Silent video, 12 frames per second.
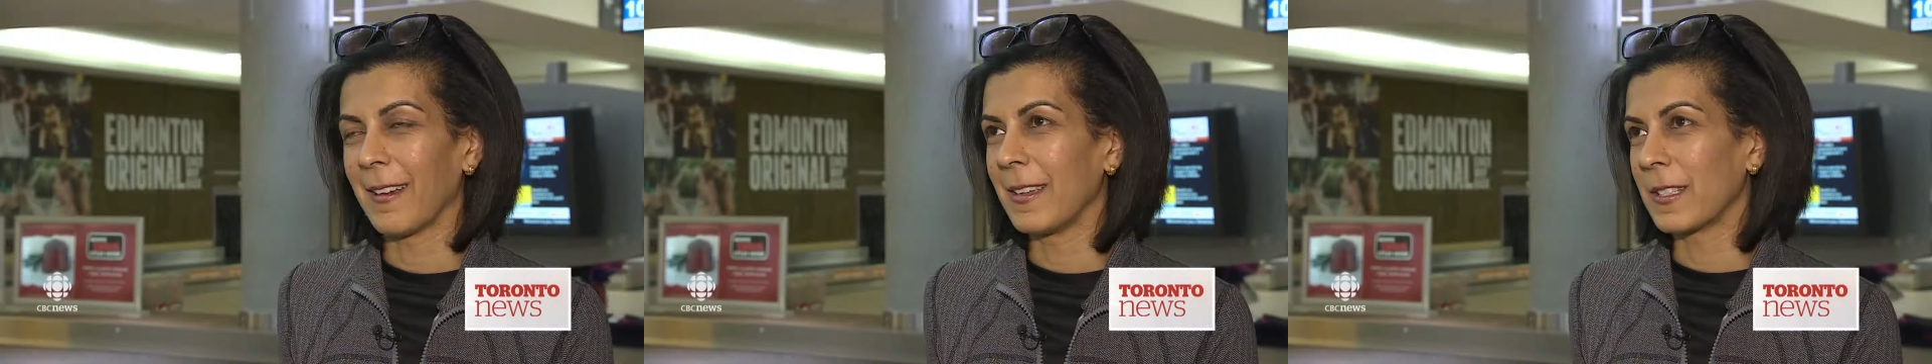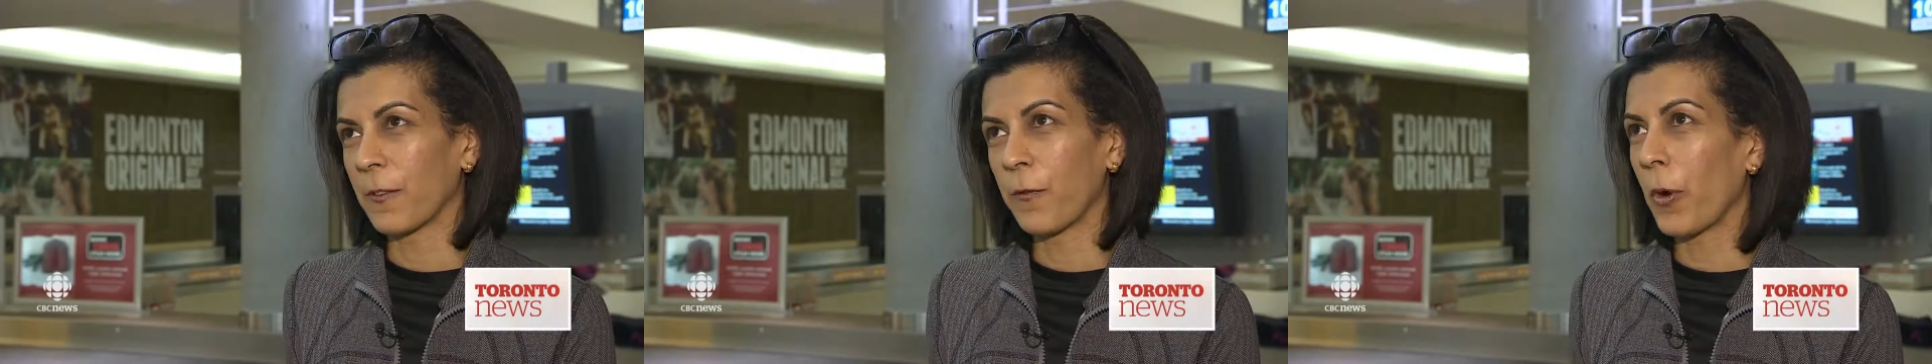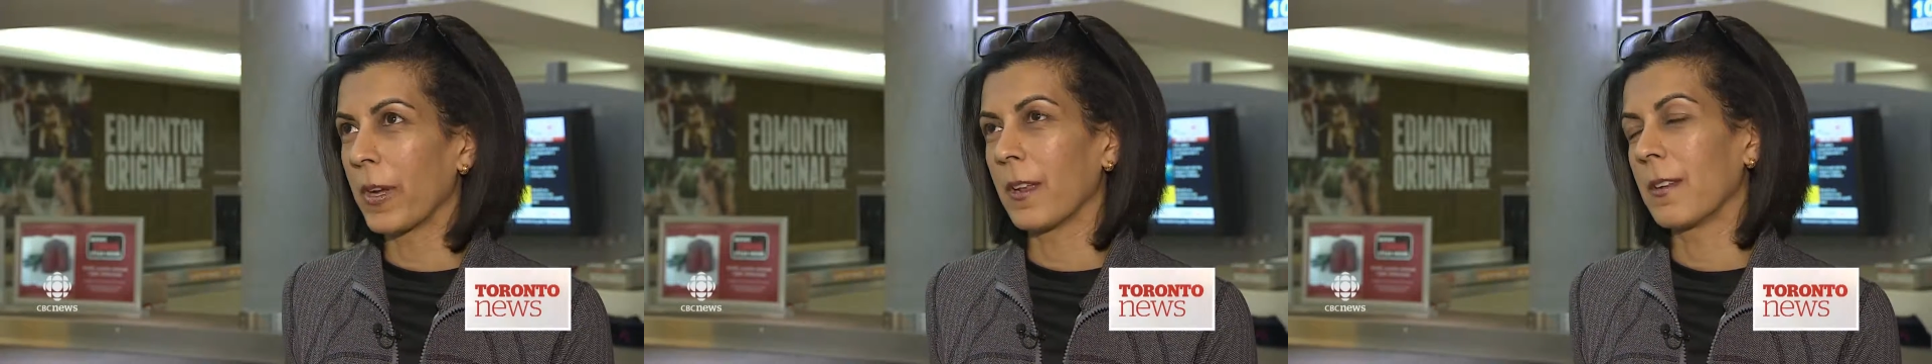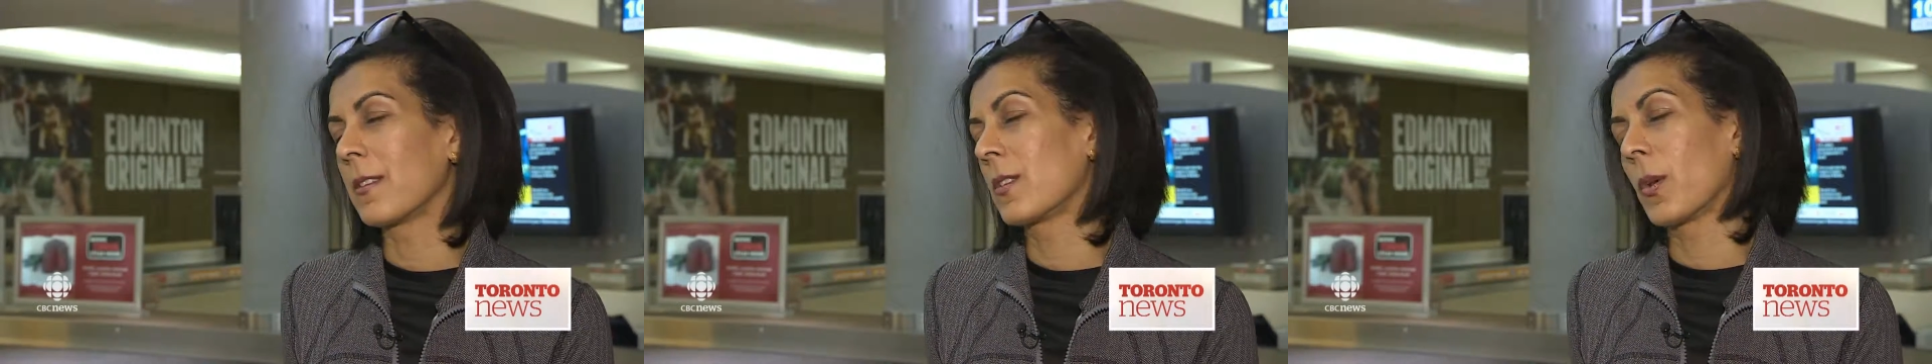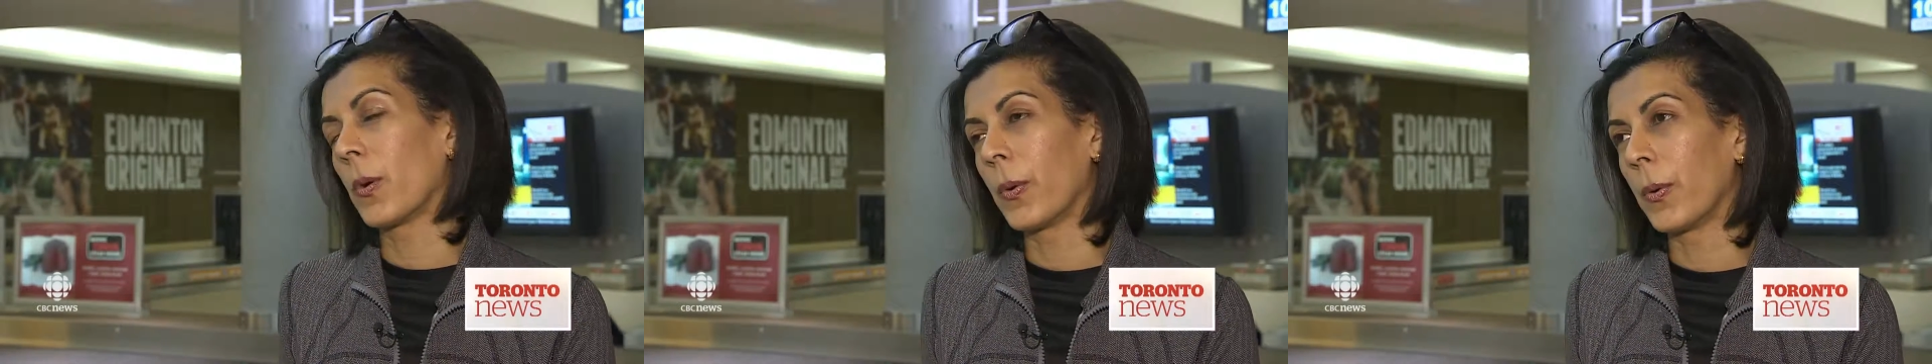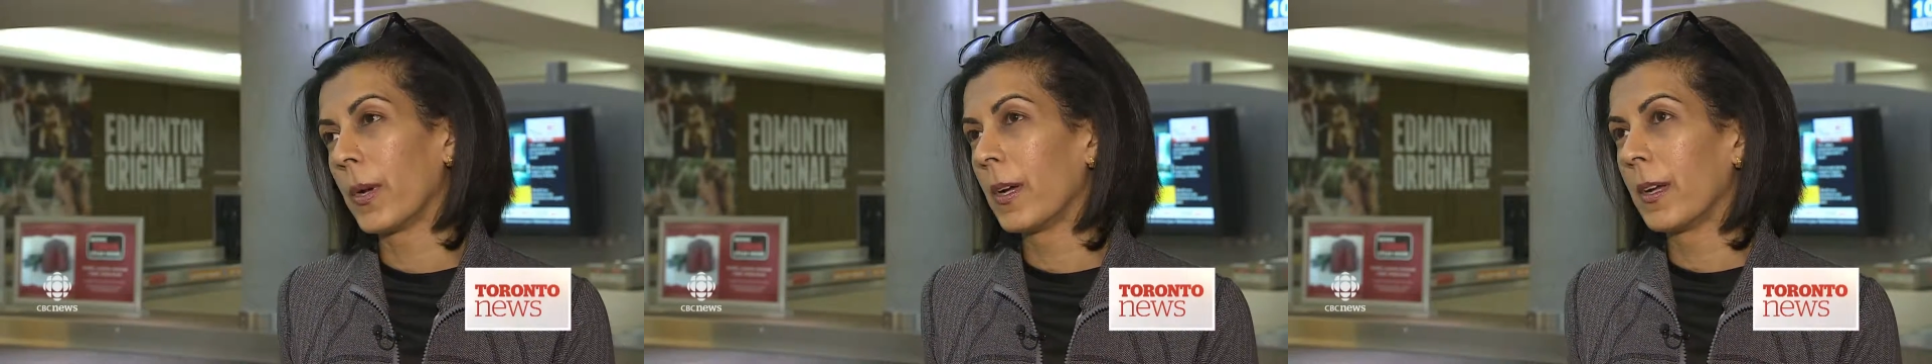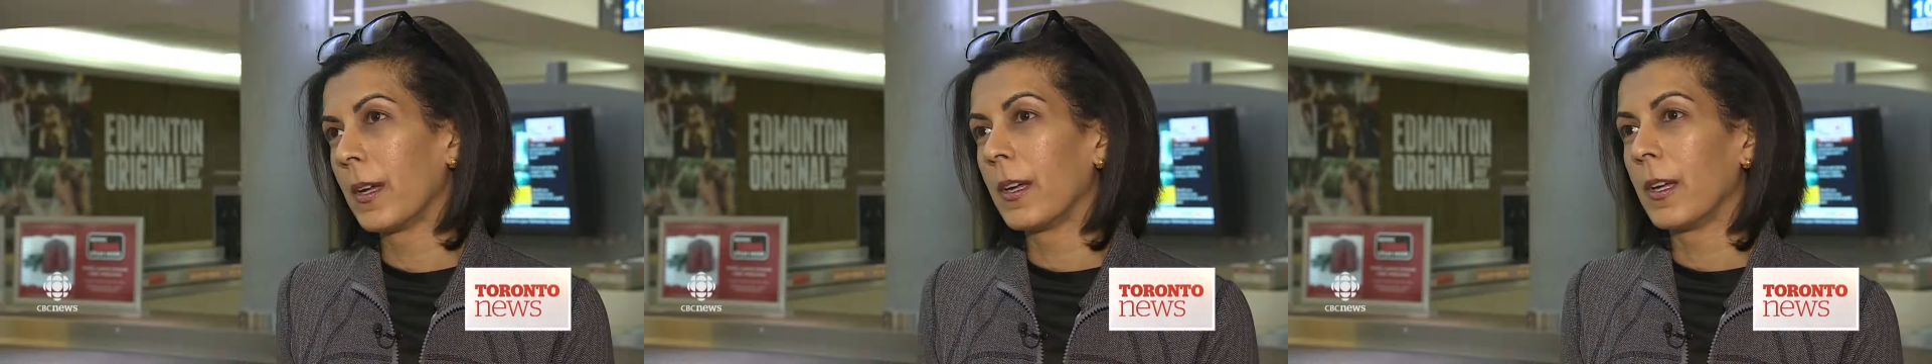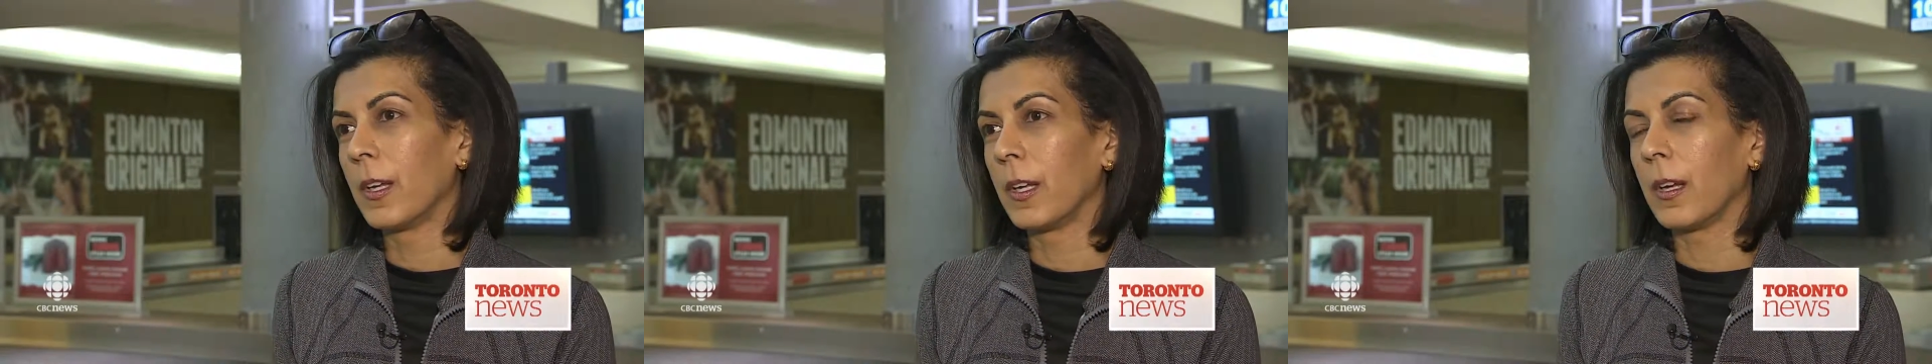is afforded. So
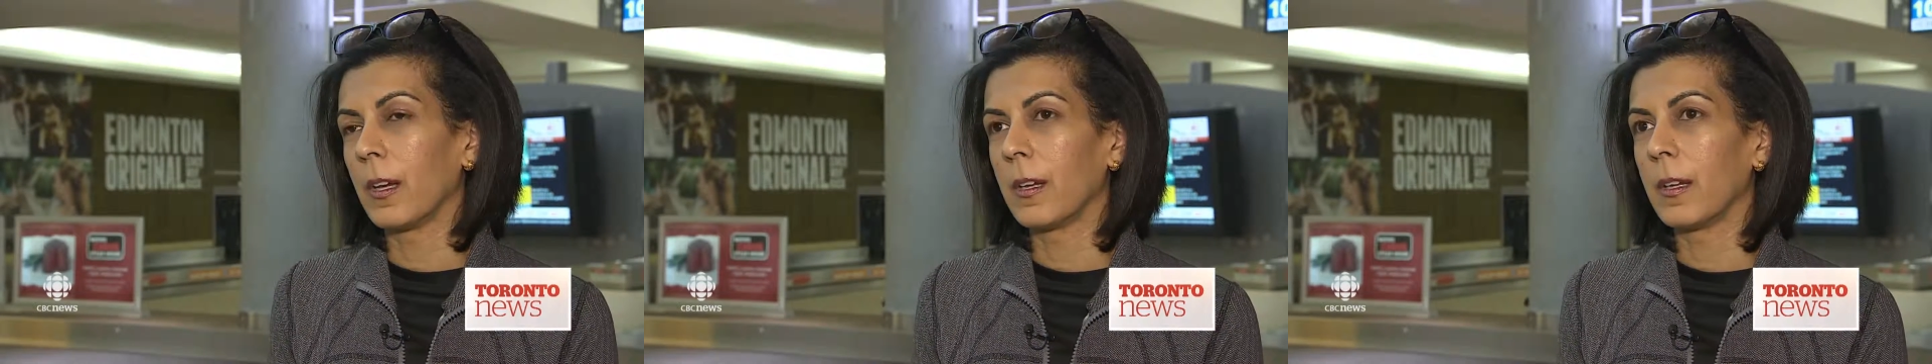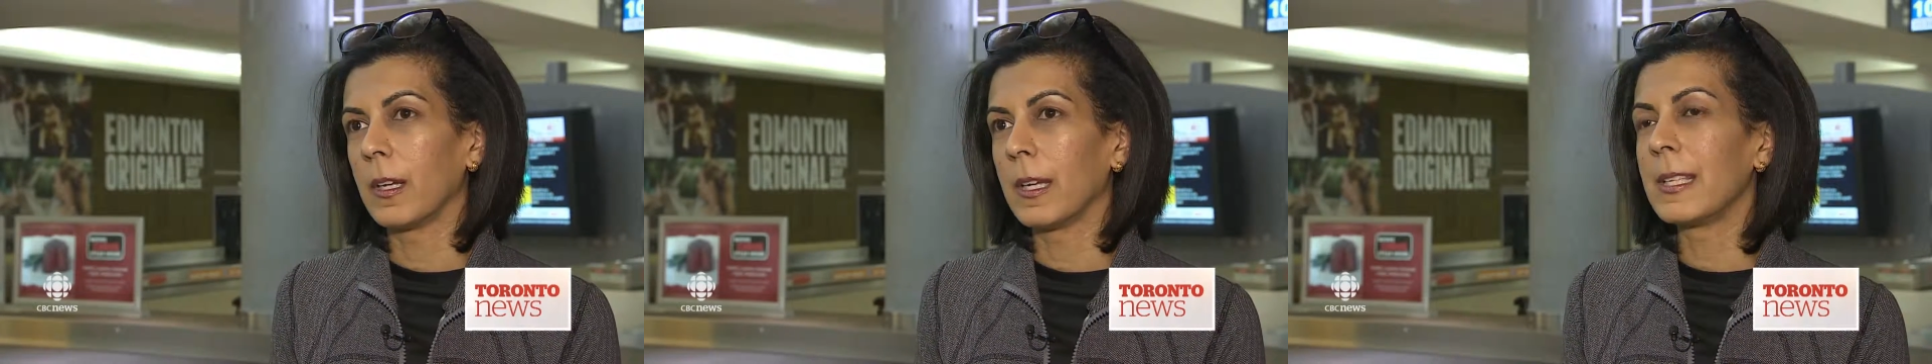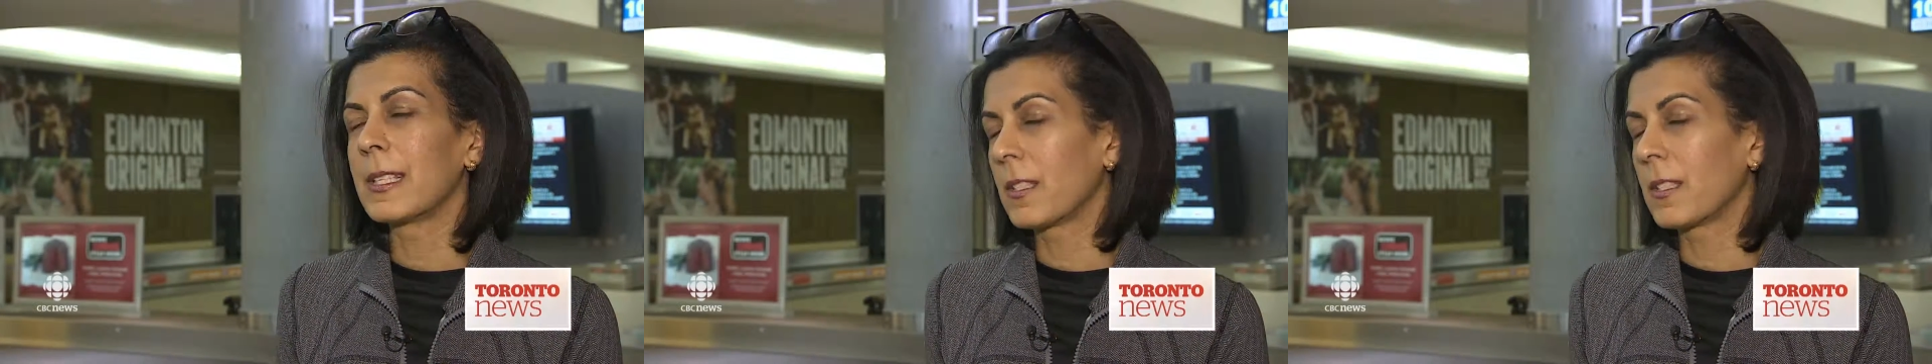he's